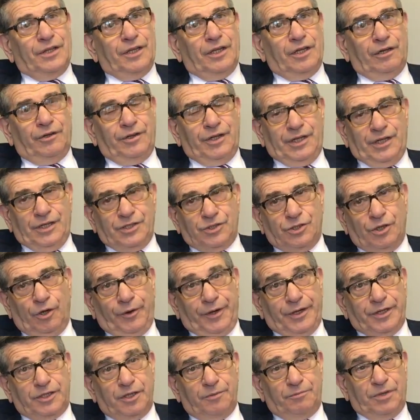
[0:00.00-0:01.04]
there is
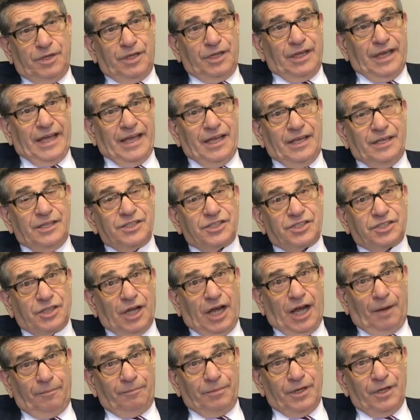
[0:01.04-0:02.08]
going to be a
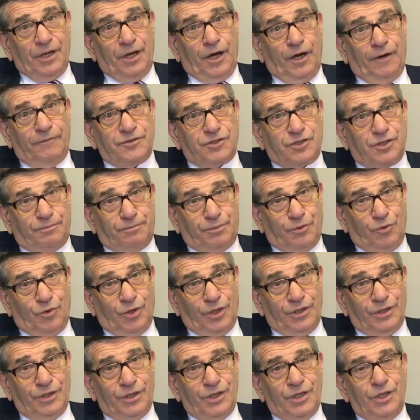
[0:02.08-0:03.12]
stop of
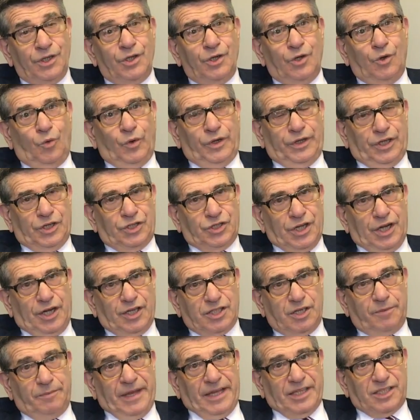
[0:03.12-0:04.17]
support when a
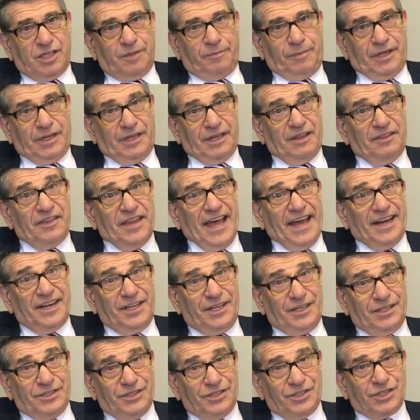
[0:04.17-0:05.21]
child's emancipated, and that
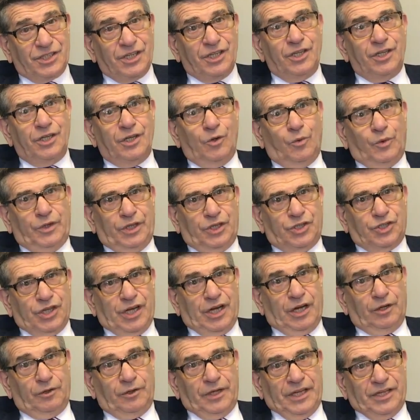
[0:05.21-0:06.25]
is when a
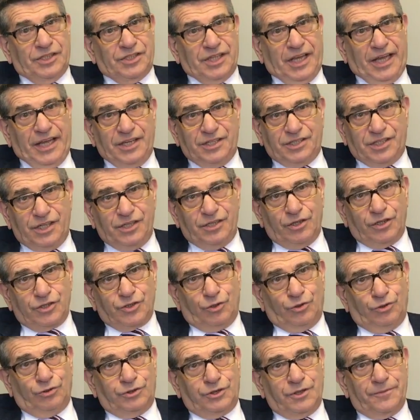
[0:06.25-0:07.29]
child is 18
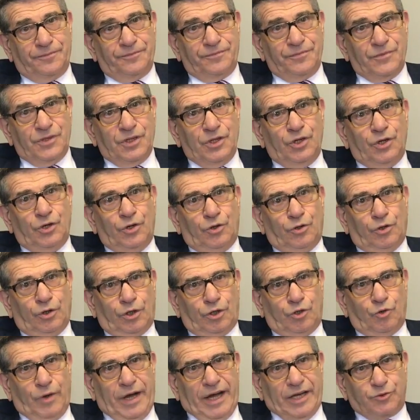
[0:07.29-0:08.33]
years old
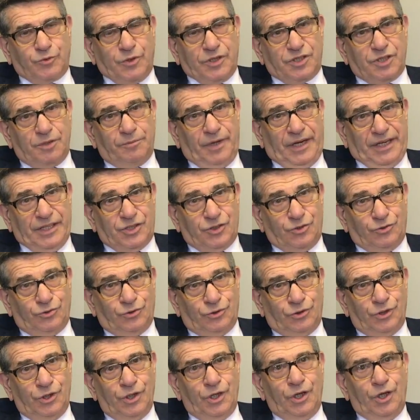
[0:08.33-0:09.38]
or graduates from high
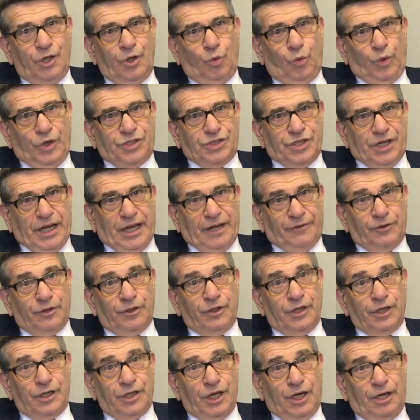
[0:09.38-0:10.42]
school,
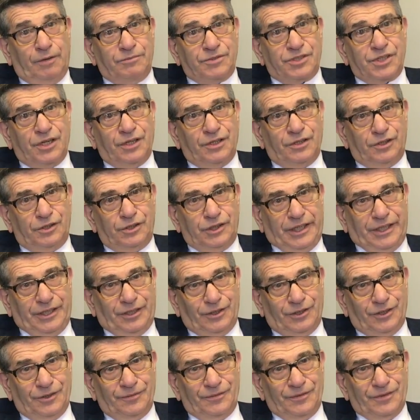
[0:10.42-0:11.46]
whichever comes
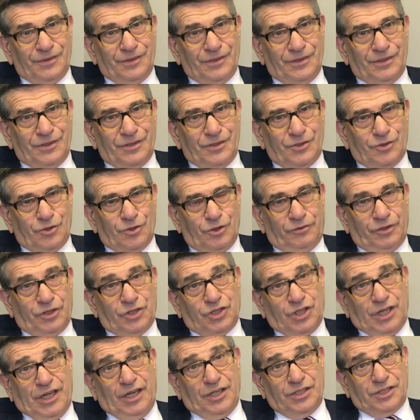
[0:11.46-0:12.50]
later. So if a
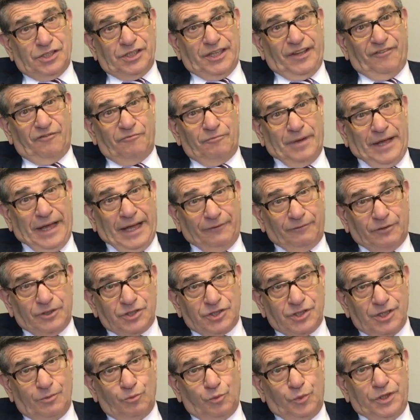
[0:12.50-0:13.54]
child is left back for
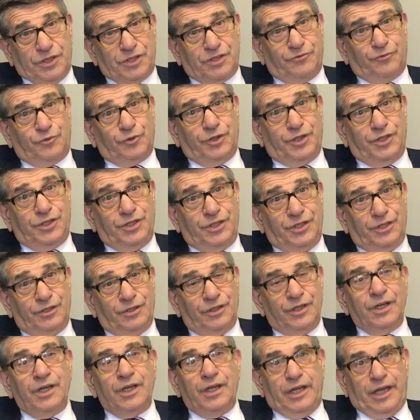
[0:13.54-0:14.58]
some reason for a
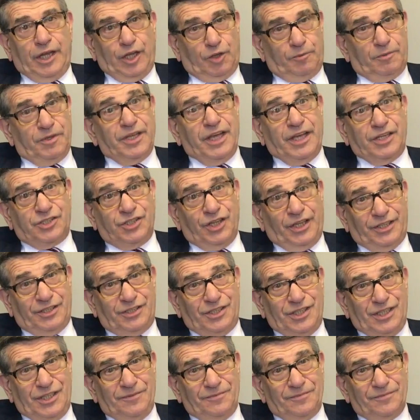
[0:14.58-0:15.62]
year, it could be age
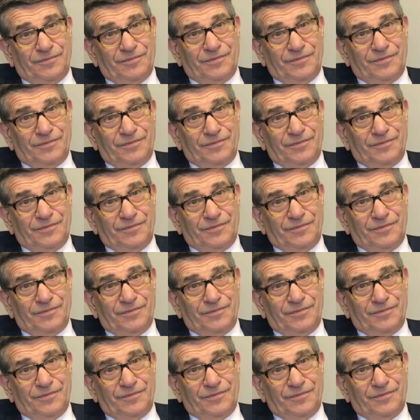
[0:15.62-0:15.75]
19.